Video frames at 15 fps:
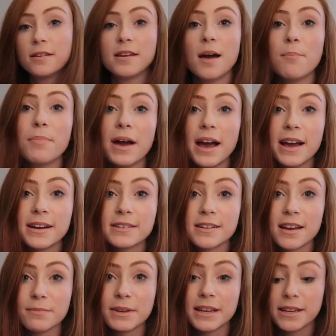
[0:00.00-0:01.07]
Not bad.
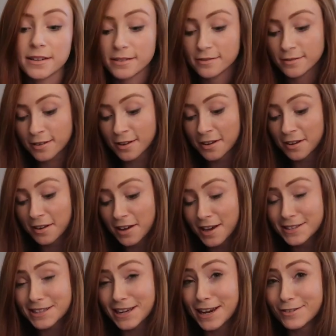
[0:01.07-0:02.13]
I mean,
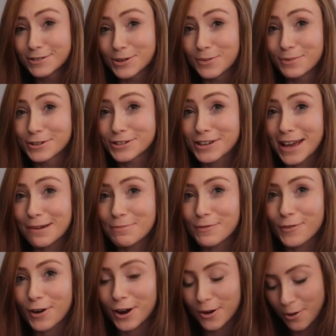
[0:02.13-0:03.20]
I still have so much to get
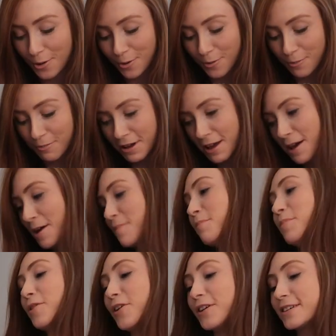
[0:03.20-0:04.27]
before I go home,
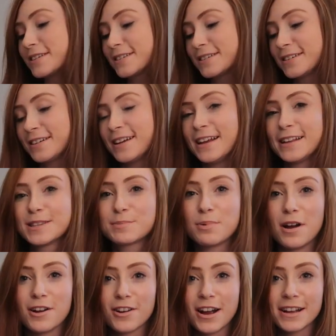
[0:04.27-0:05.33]
but it's
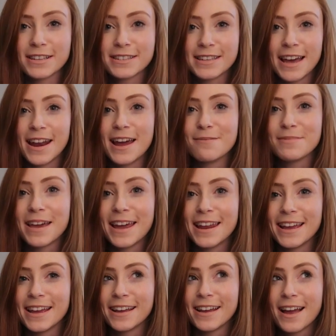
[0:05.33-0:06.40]
progress, and I'm
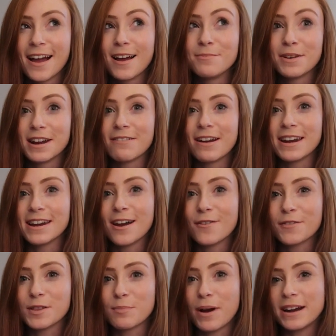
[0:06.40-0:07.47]
nearly ready
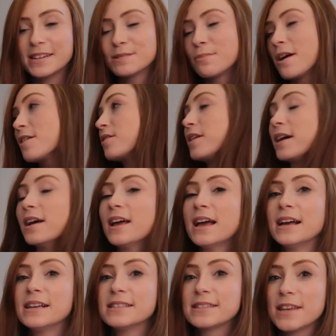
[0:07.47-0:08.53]
now for the party tomorrow. I'm gonna
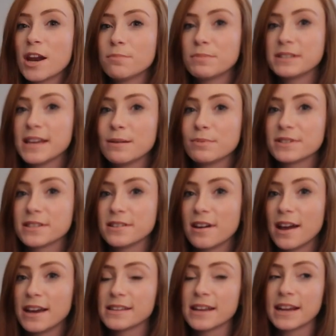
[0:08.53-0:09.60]
set up the table
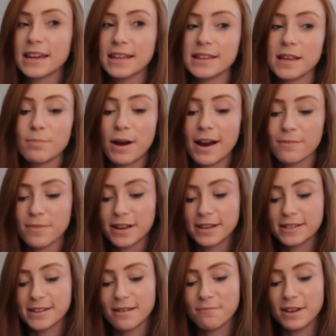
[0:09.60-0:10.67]
tonight and clean the
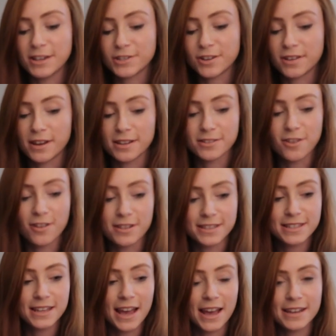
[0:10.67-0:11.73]
apartment and make sure that it's
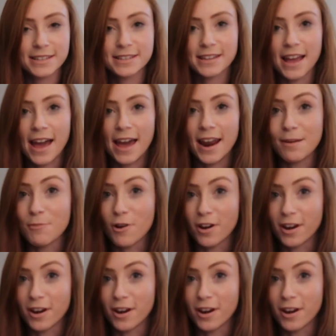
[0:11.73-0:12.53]
all set and I'm